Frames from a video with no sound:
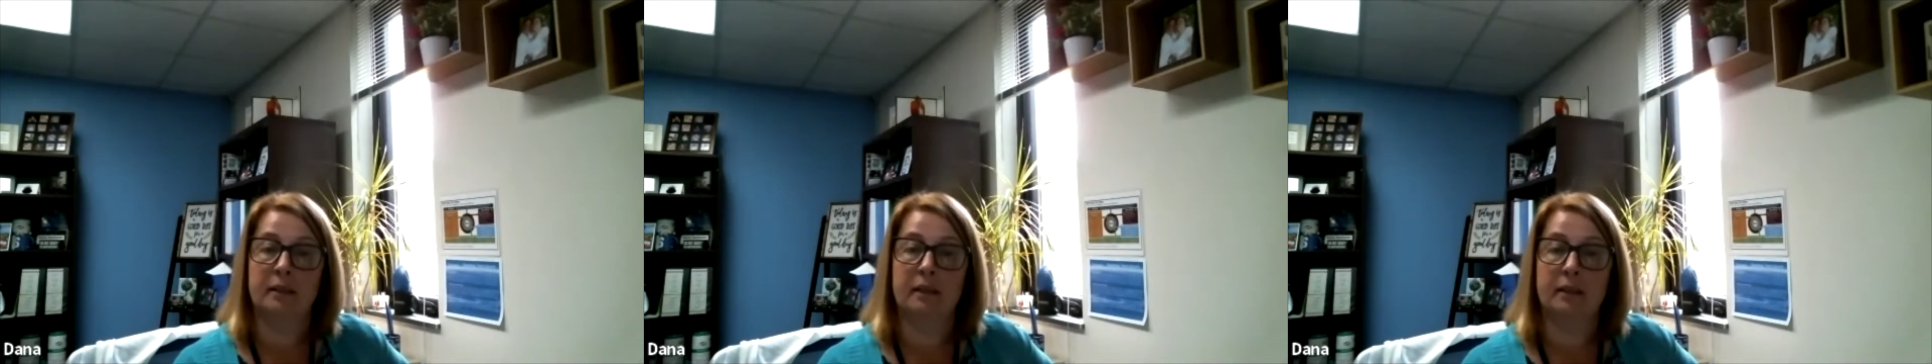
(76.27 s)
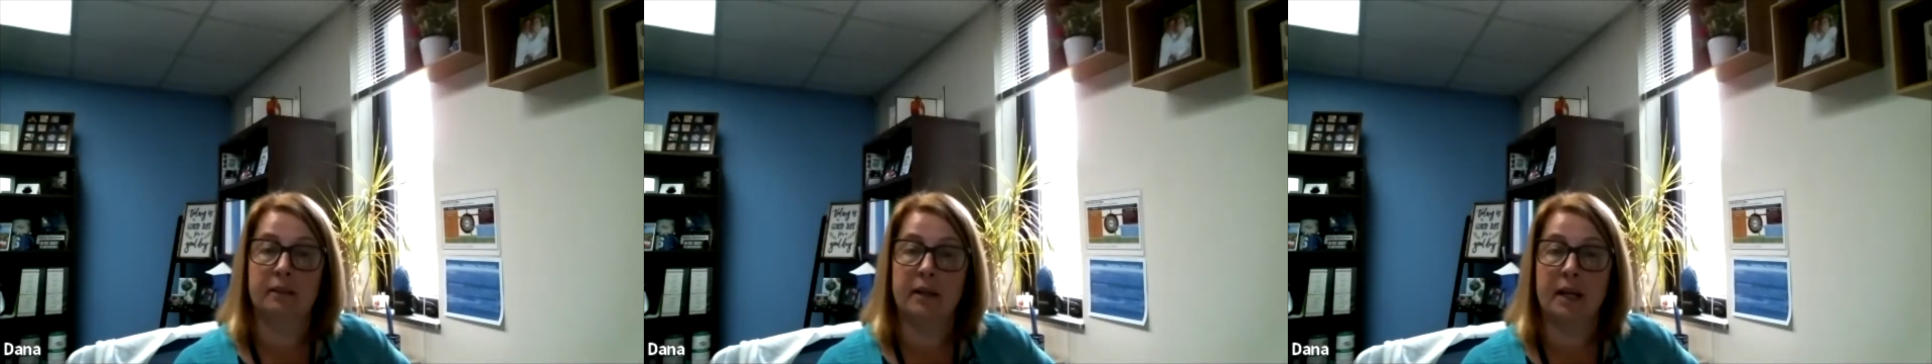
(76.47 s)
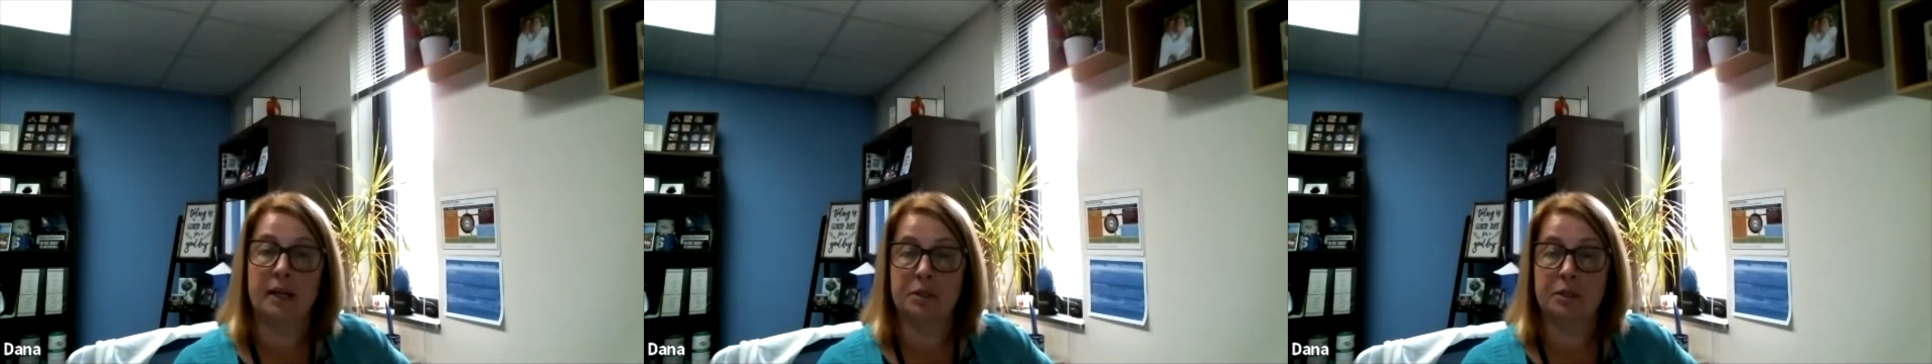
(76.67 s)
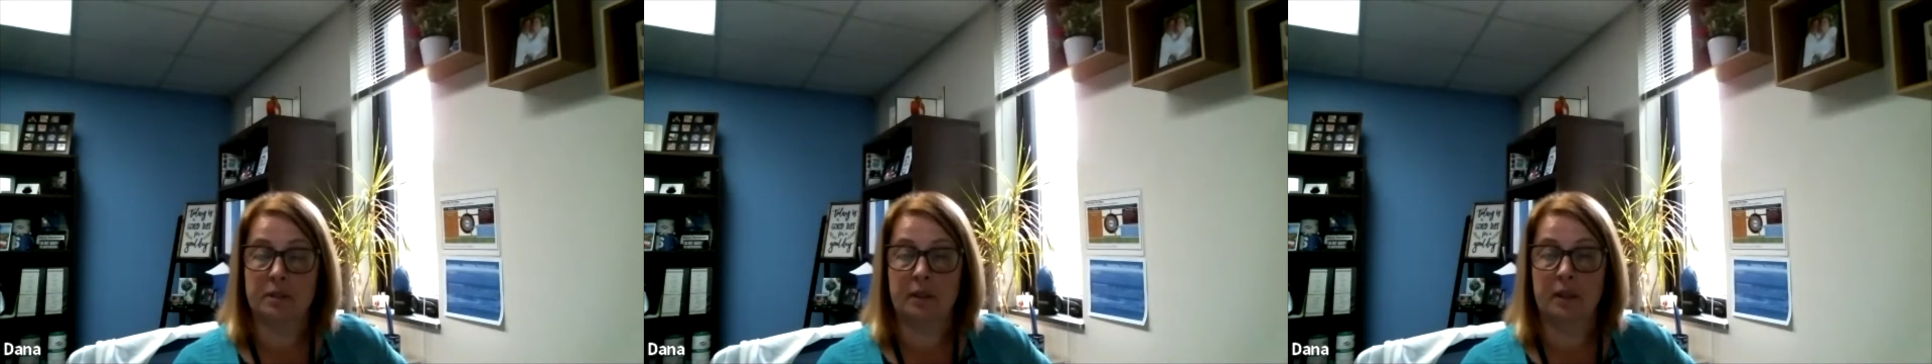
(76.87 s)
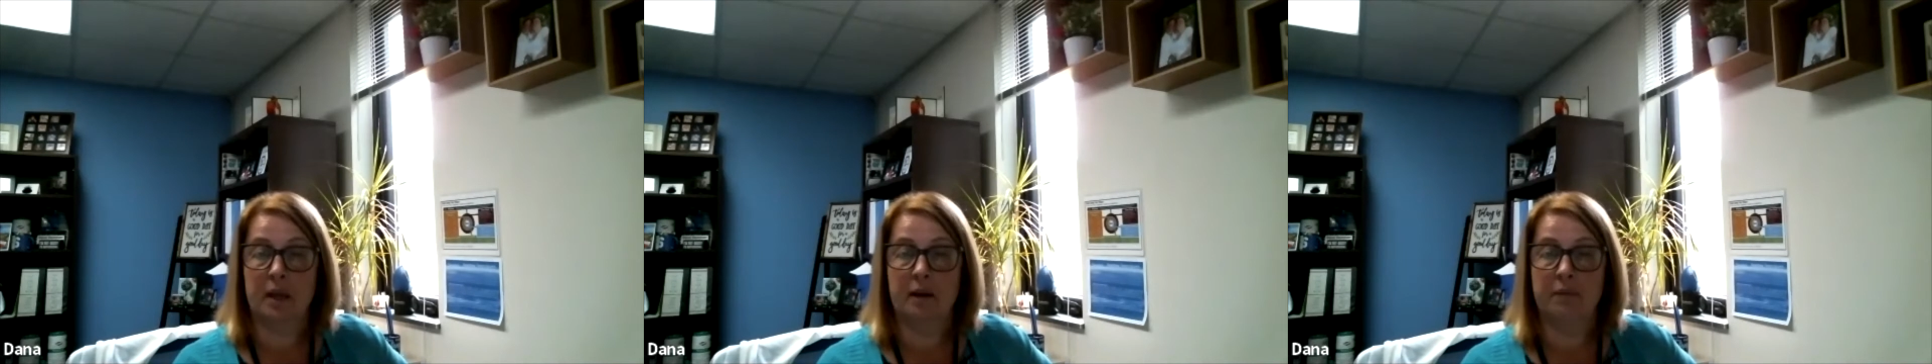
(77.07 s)
interactions
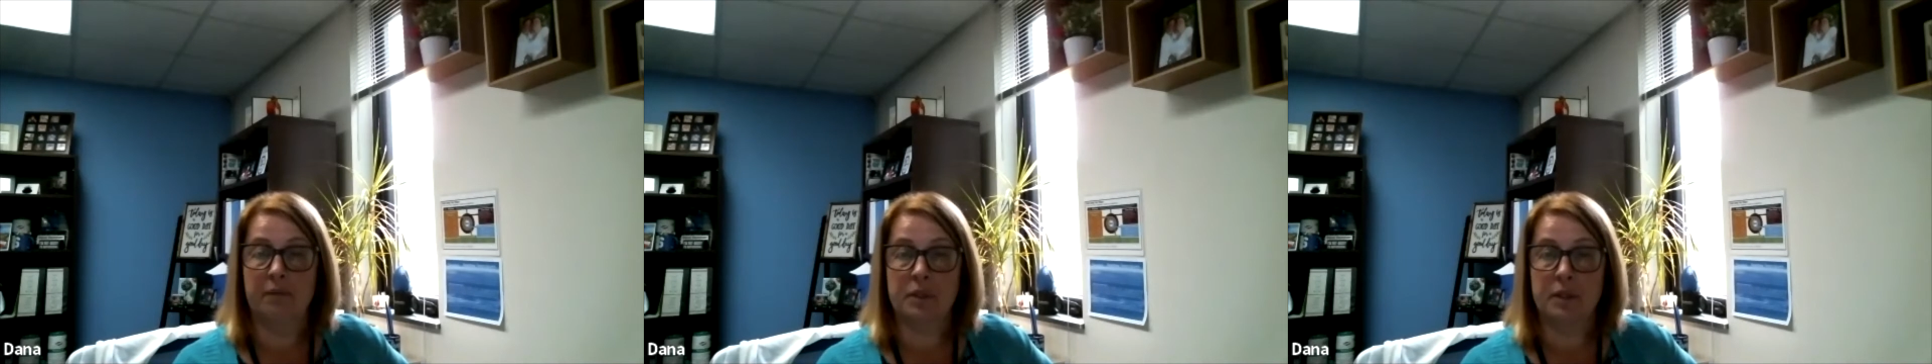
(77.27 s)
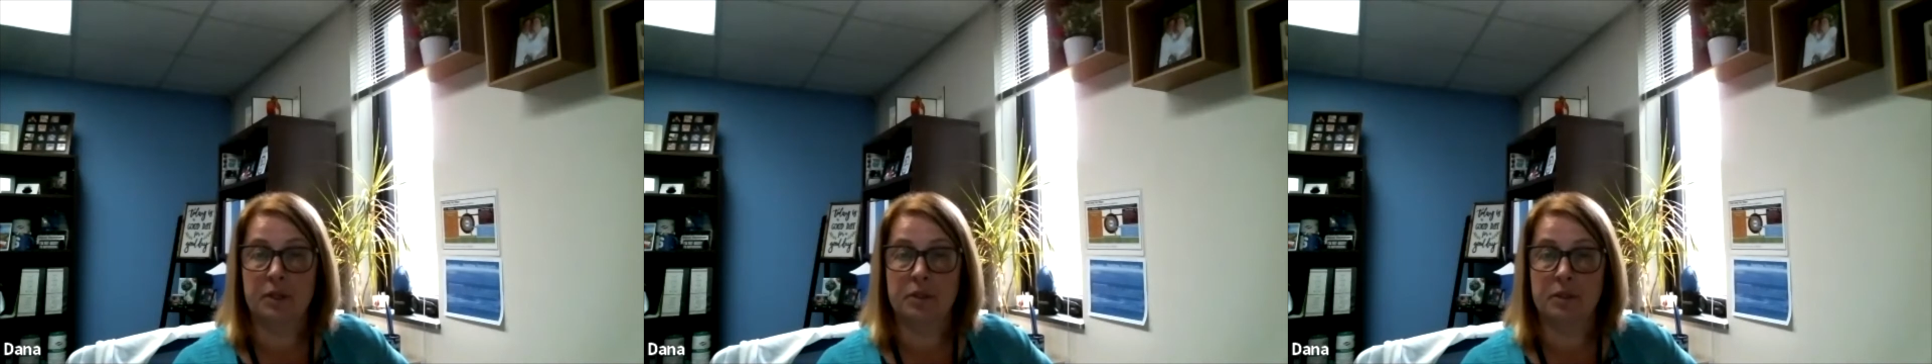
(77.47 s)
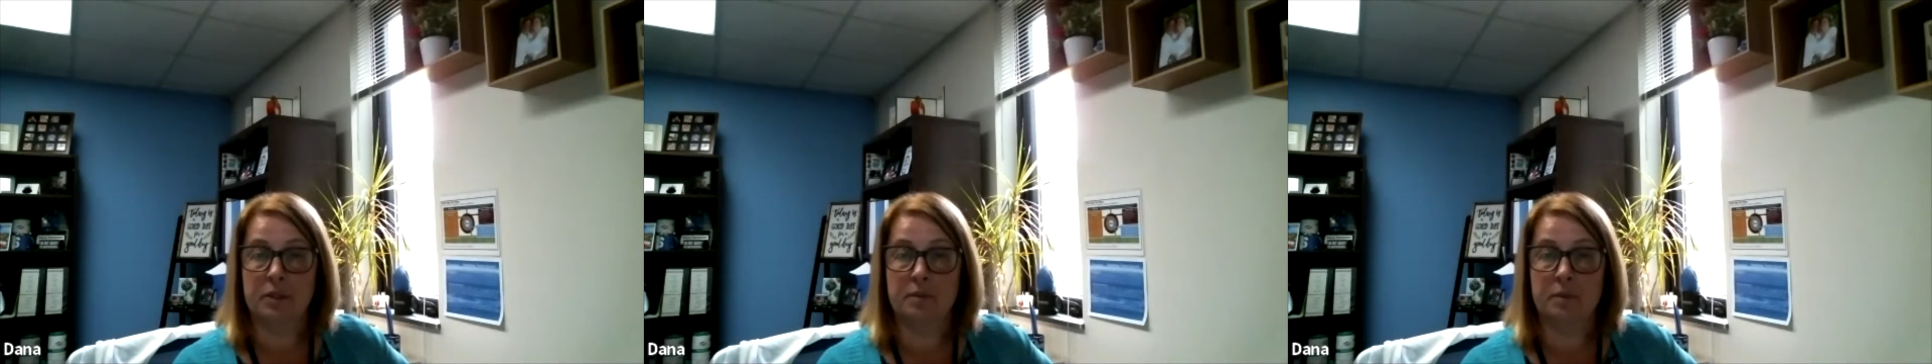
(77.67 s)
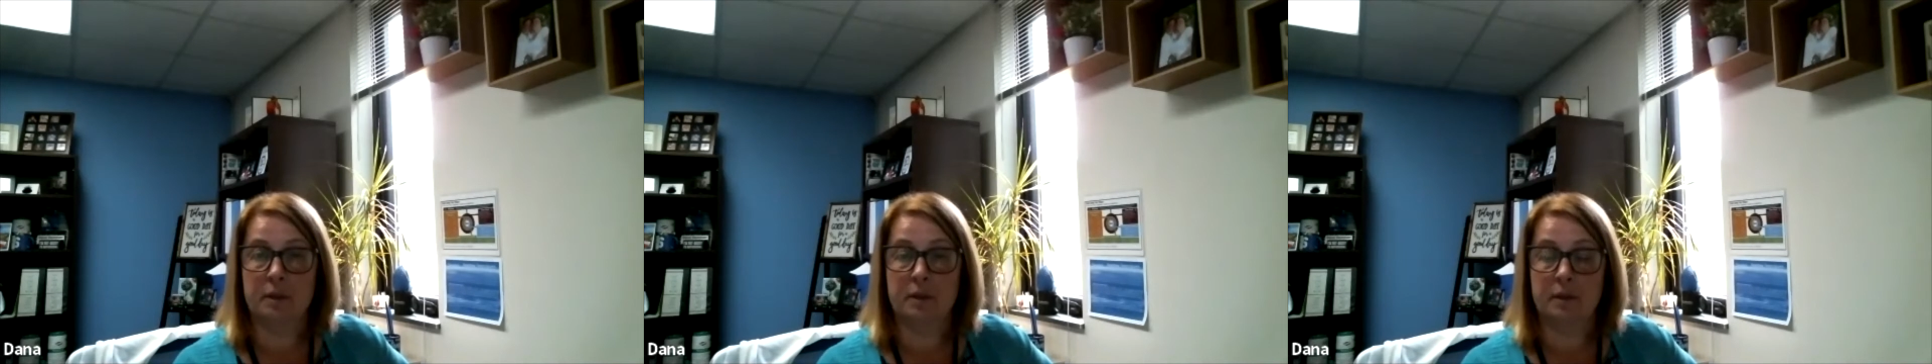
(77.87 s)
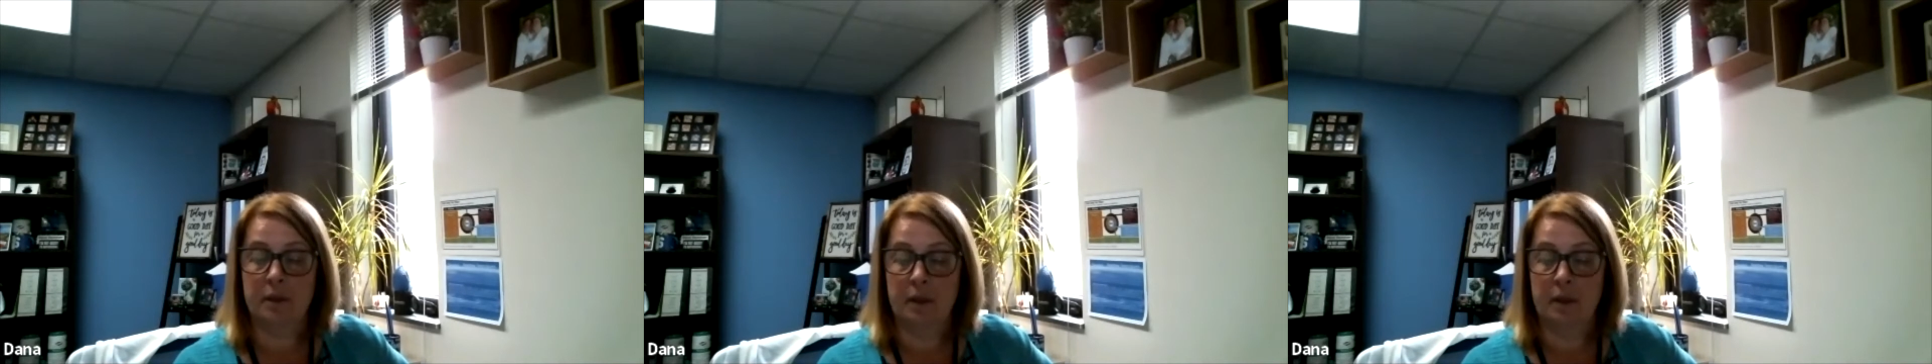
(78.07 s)
and conversations with